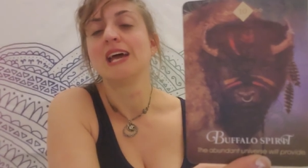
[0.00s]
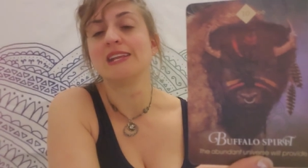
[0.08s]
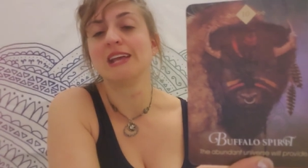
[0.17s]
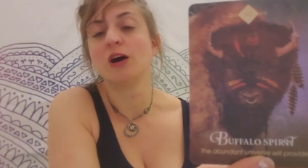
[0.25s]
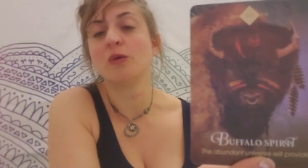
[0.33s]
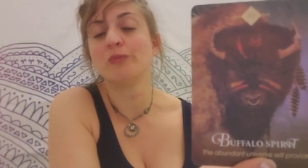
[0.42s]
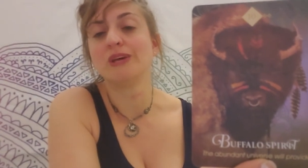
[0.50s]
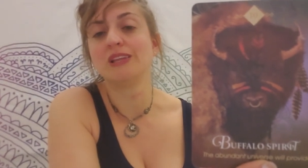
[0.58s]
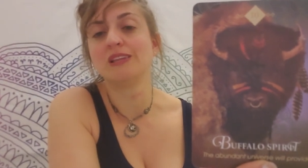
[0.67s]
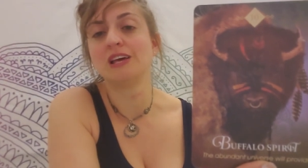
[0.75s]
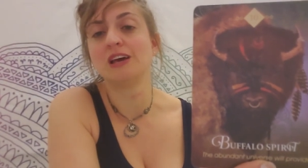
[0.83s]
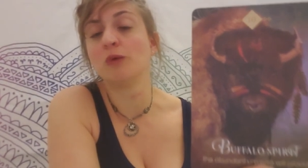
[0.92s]
and helping
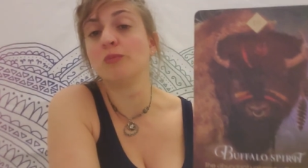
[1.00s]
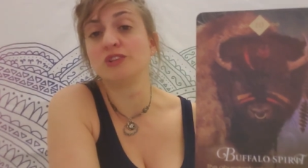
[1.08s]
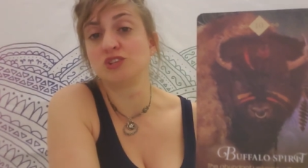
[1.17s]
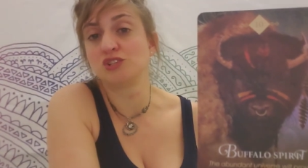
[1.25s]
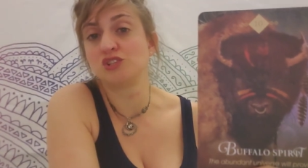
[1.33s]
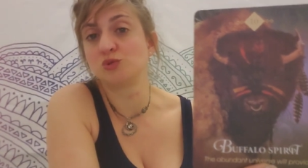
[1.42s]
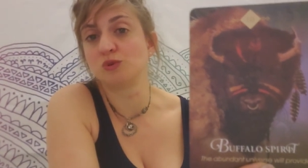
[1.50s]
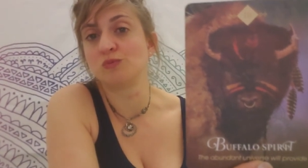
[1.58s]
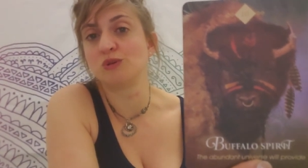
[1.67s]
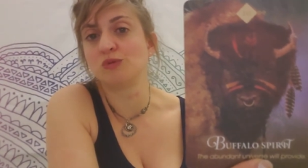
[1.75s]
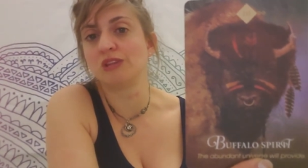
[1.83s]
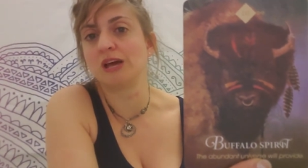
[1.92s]
that helping to
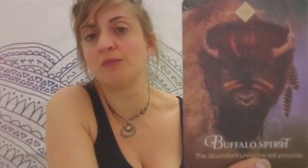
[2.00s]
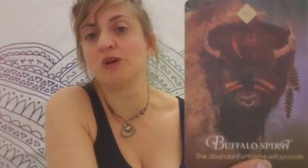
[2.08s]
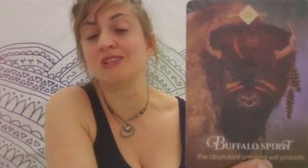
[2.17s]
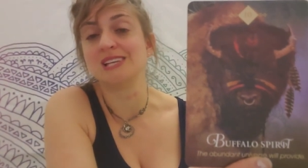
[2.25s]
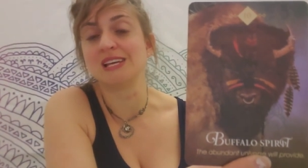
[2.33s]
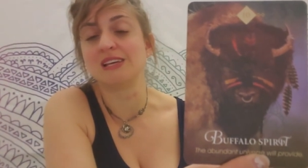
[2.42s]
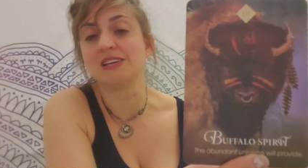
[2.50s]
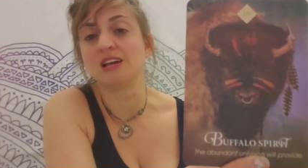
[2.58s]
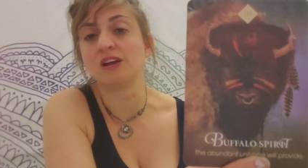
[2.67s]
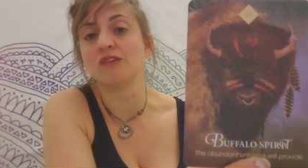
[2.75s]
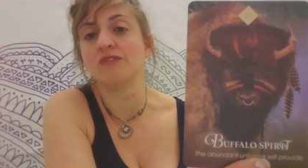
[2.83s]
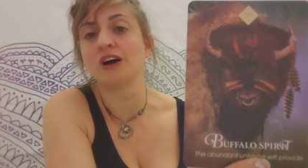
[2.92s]
distribute them and taking
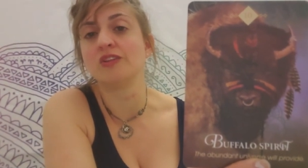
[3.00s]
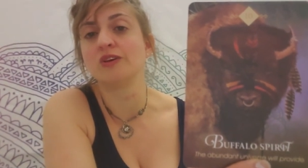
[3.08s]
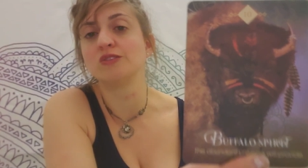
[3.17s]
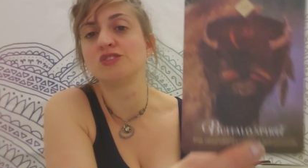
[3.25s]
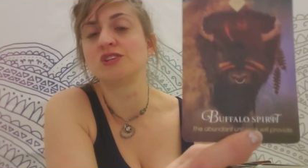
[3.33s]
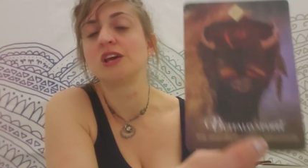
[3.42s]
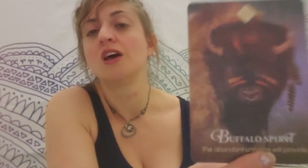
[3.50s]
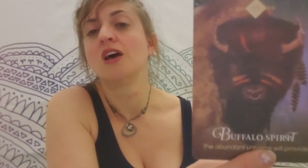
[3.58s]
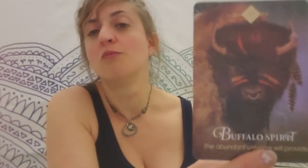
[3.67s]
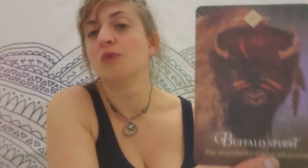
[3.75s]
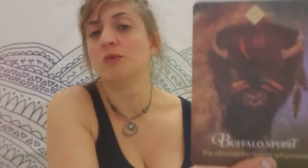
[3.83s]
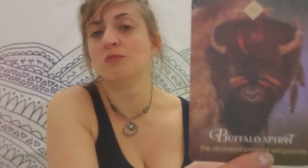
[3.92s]
care of others.
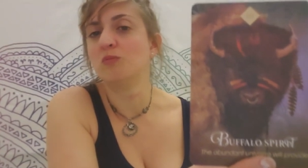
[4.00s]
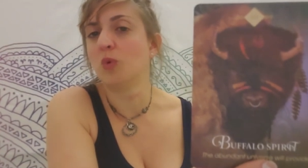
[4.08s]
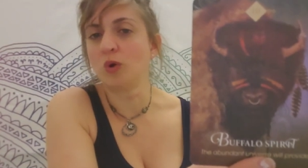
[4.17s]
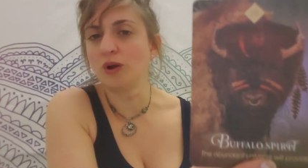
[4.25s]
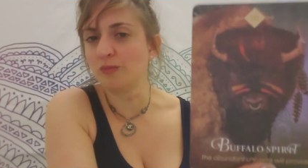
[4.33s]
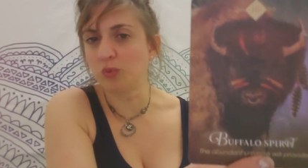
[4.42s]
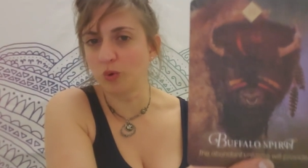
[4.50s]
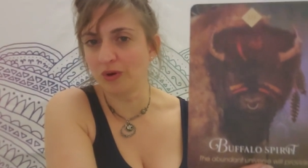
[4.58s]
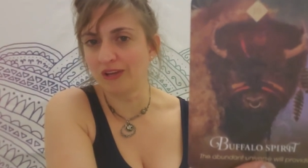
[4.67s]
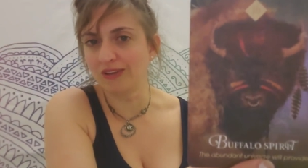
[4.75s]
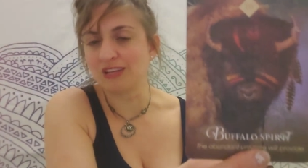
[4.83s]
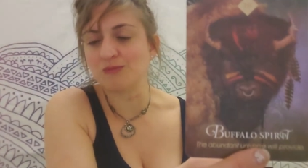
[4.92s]
But more
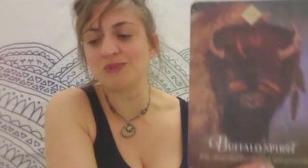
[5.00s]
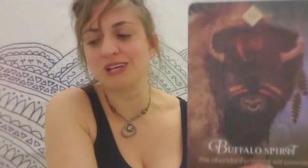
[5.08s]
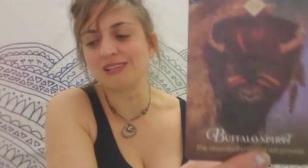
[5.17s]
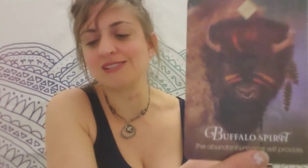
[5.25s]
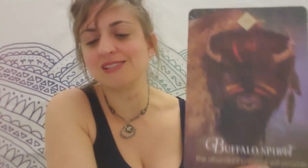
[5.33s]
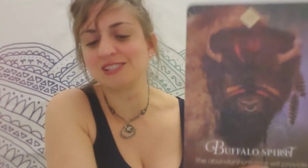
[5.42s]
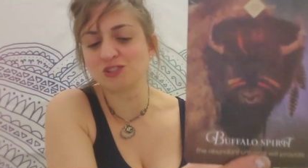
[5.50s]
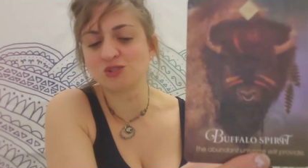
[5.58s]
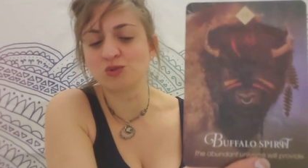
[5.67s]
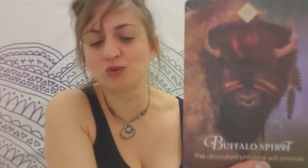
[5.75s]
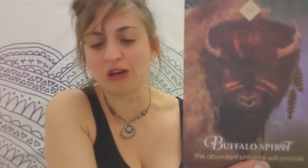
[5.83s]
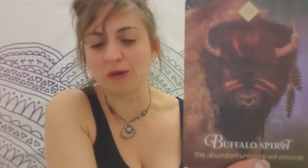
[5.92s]
importantly, because this is
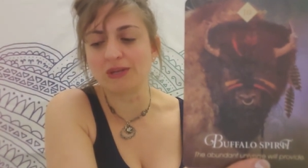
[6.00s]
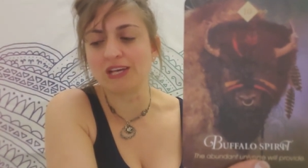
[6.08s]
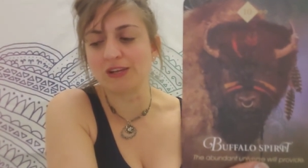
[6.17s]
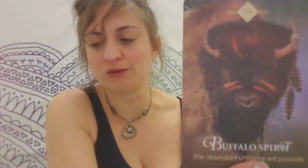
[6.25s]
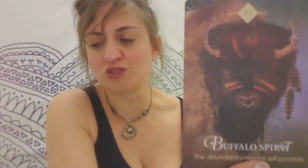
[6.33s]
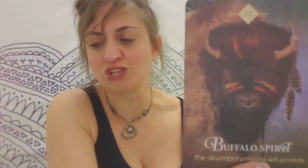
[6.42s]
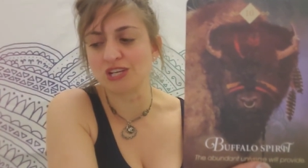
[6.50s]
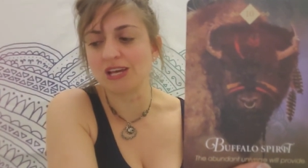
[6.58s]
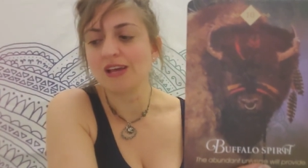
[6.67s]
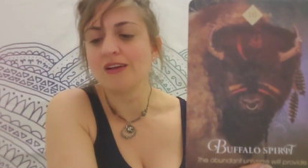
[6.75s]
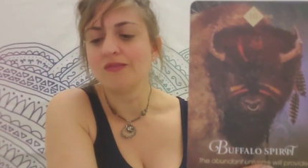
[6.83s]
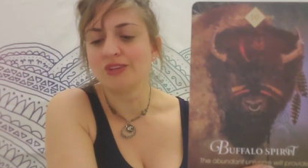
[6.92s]
your crowning energy,
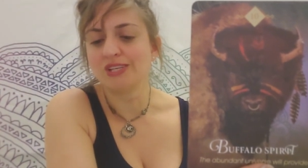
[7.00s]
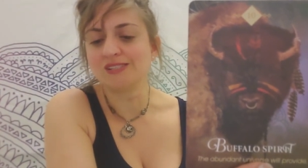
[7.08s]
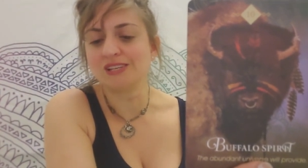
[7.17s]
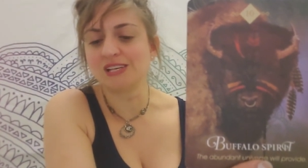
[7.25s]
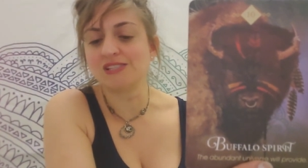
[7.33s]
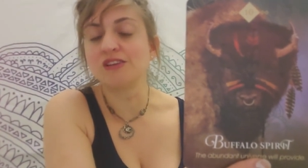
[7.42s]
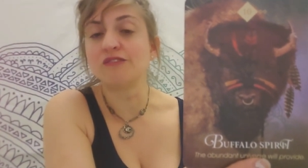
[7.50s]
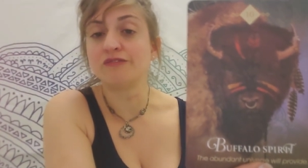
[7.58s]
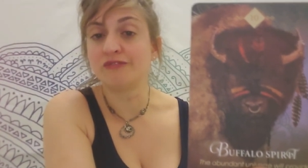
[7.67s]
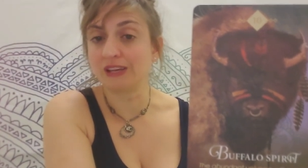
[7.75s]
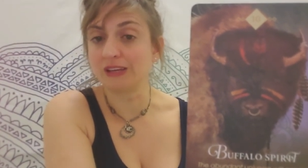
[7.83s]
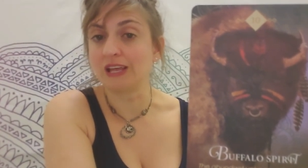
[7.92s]
this is
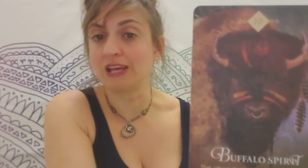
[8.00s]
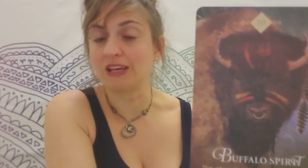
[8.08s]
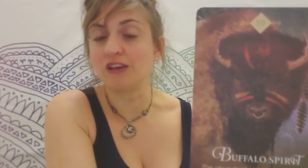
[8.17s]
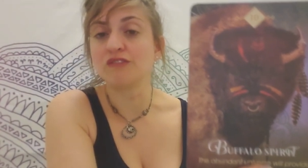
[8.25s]
feeling